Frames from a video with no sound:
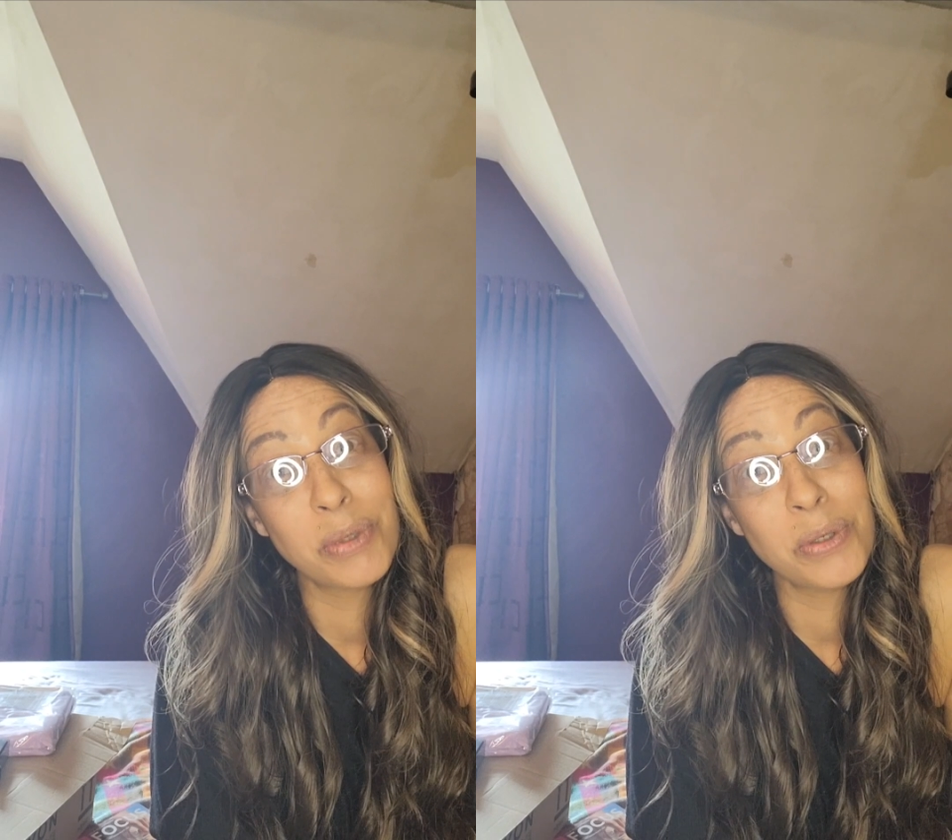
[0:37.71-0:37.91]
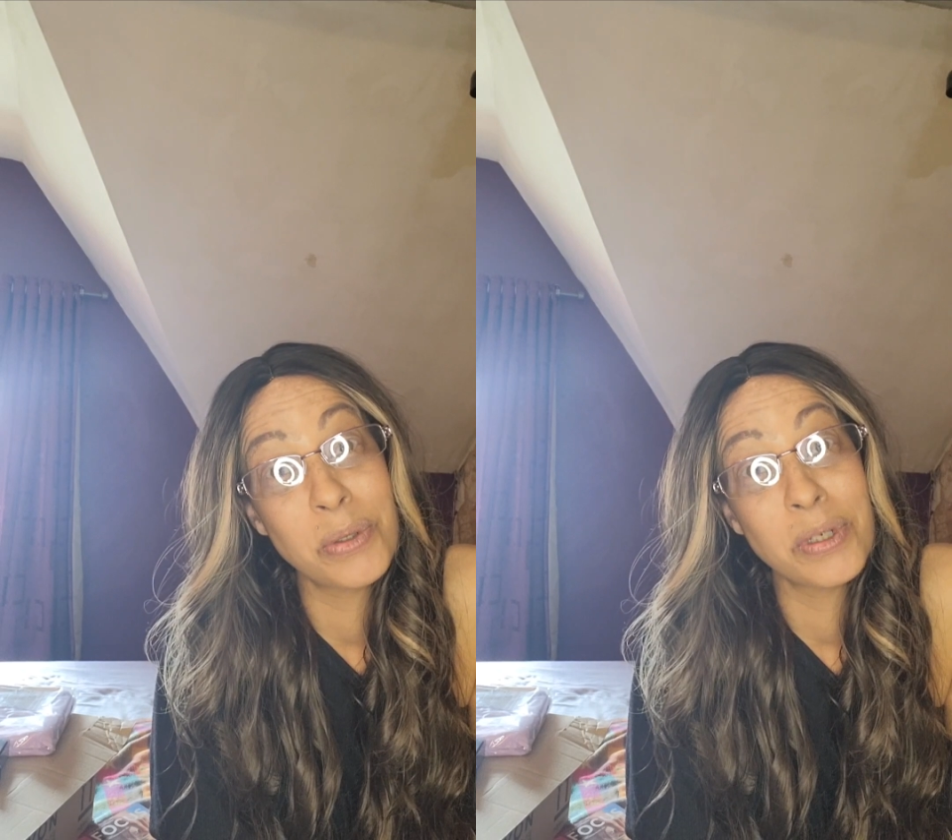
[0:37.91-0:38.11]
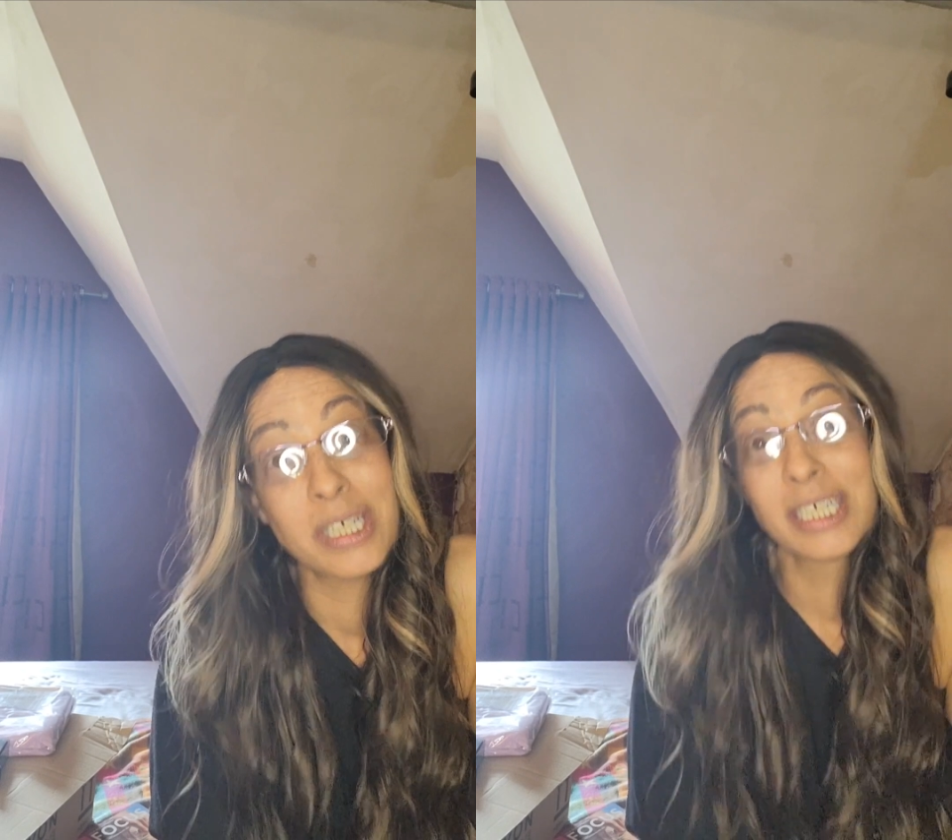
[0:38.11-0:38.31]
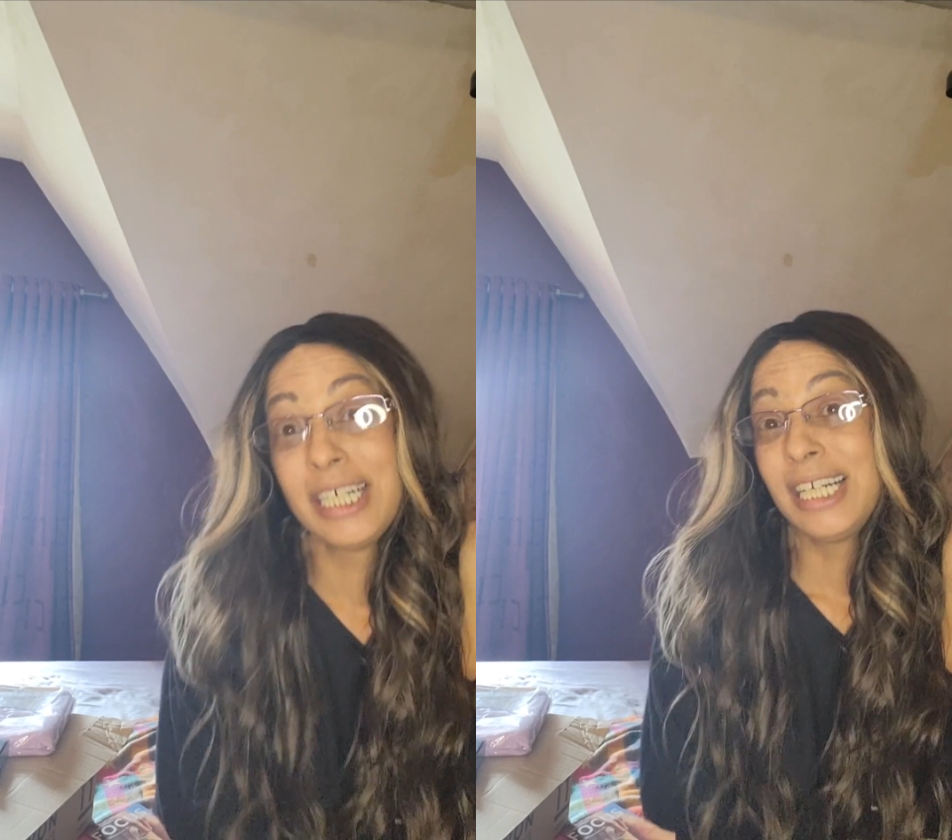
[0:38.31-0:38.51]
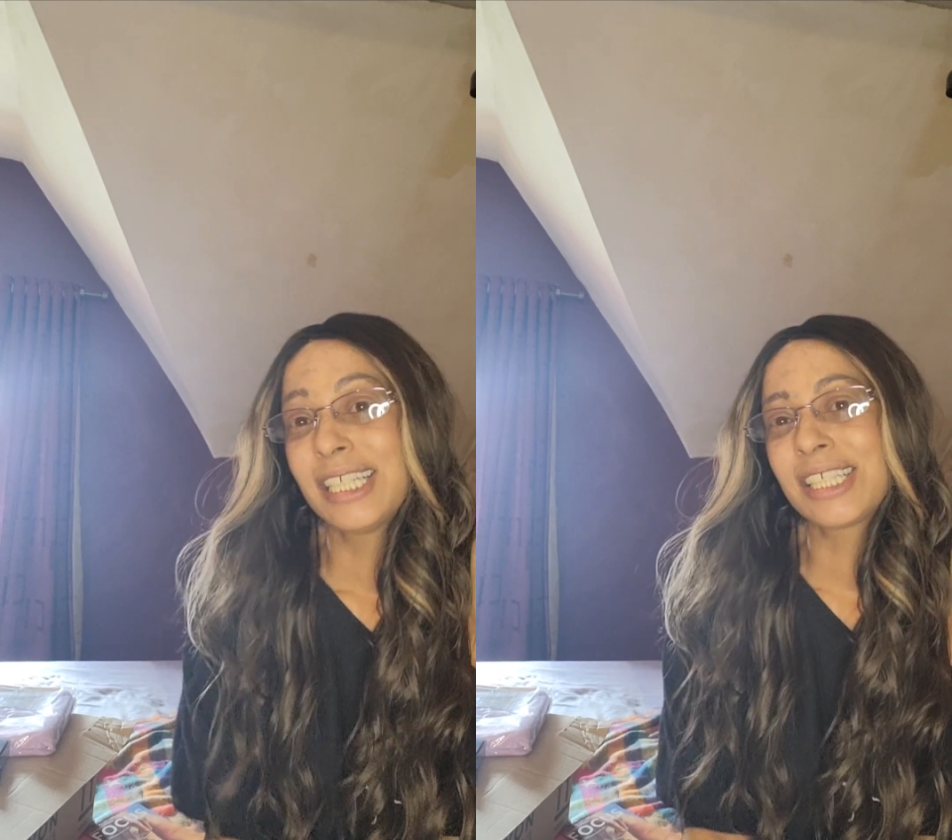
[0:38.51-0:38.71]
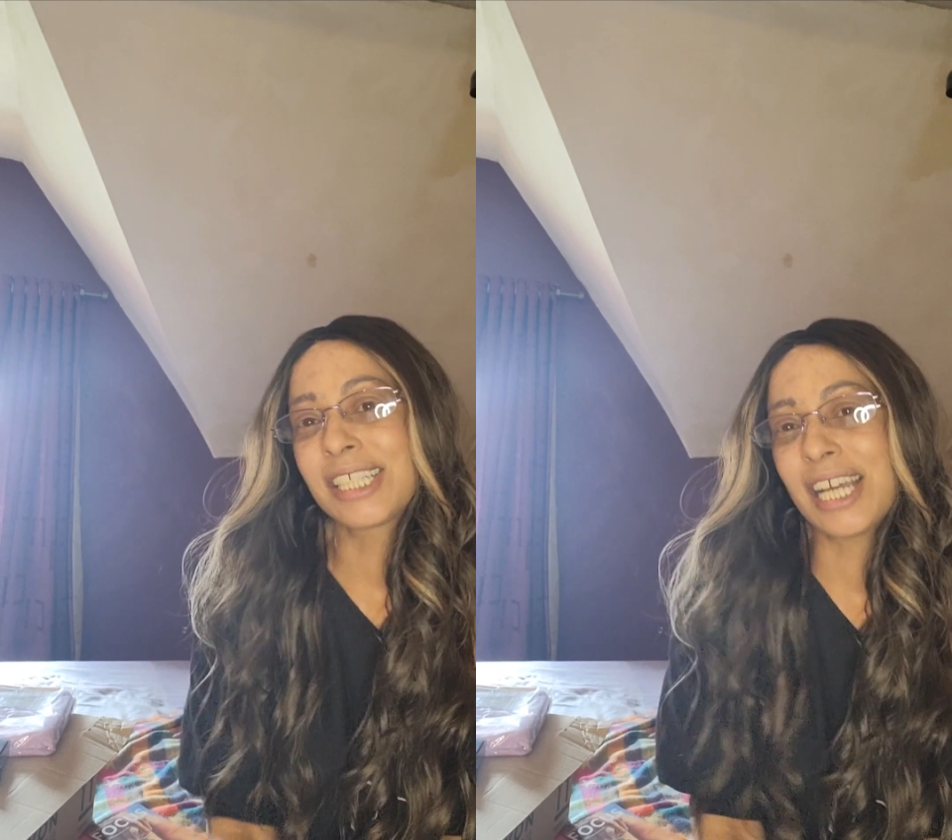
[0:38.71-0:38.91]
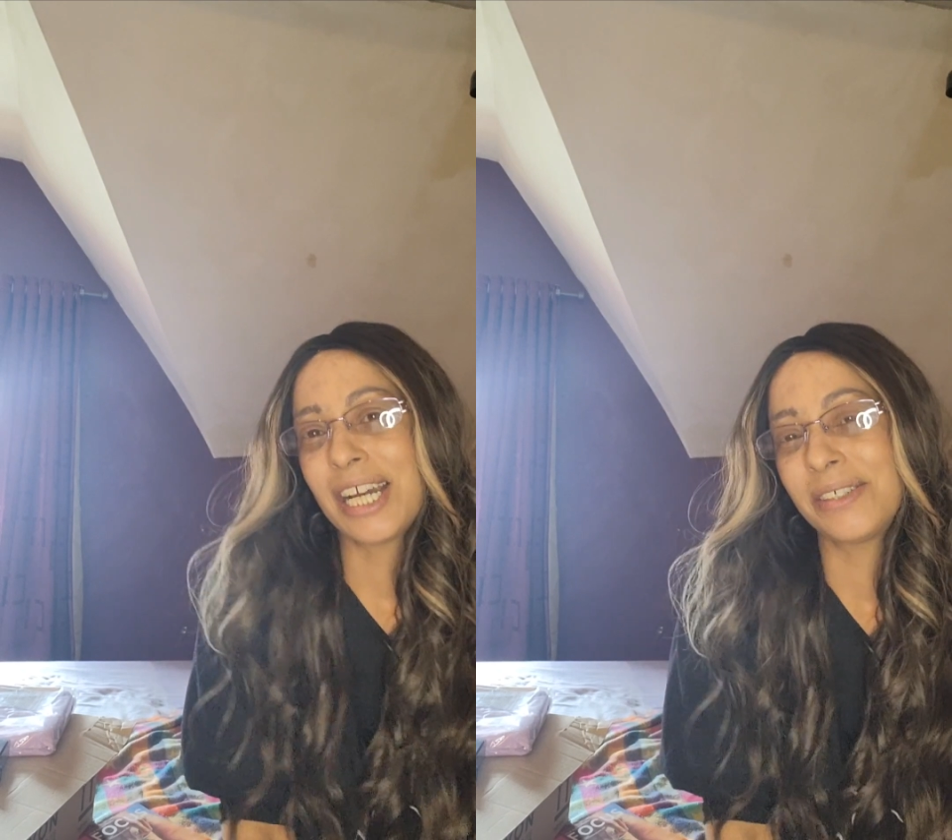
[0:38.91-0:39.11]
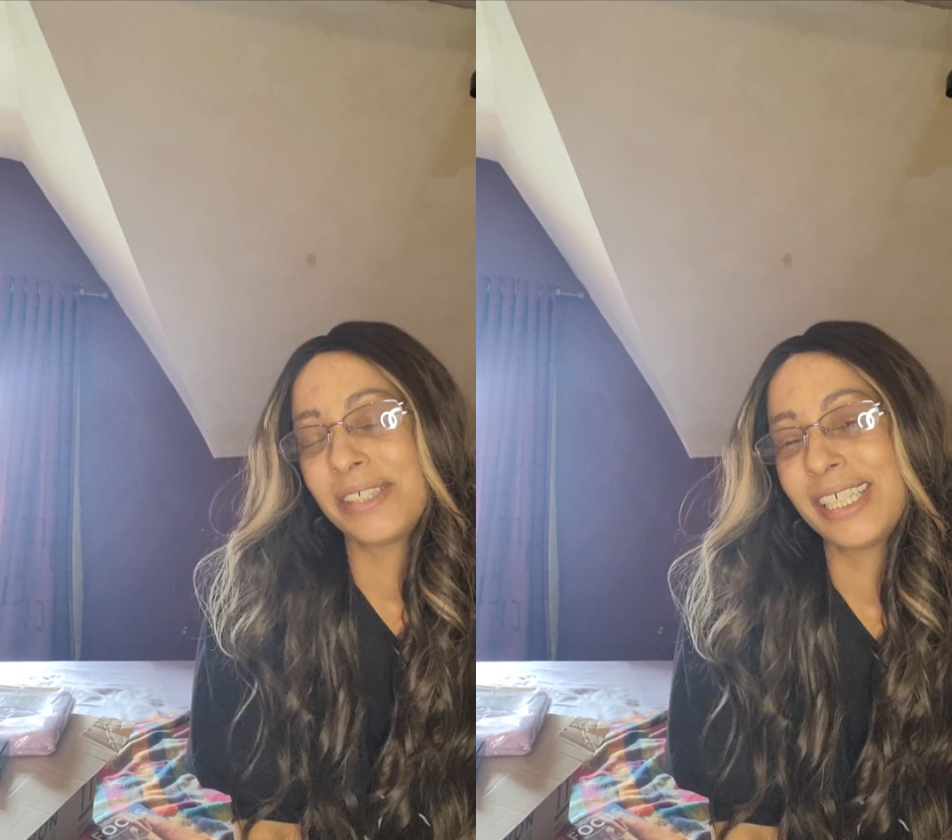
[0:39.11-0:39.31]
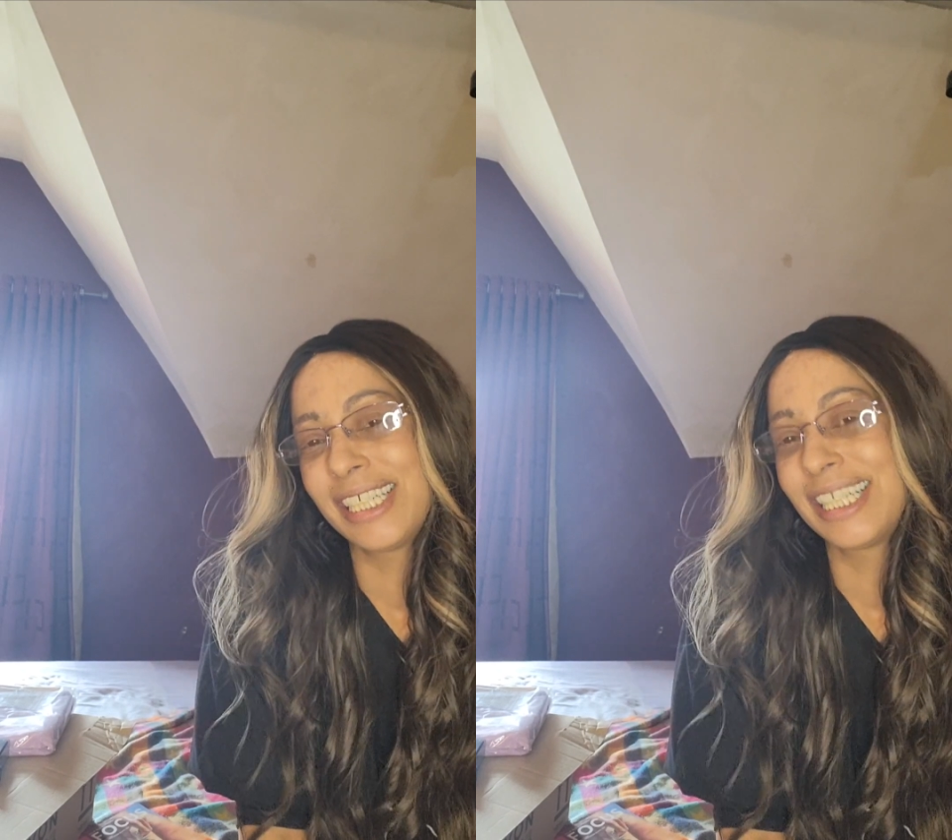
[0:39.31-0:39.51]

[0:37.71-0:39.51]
bought. So, I'm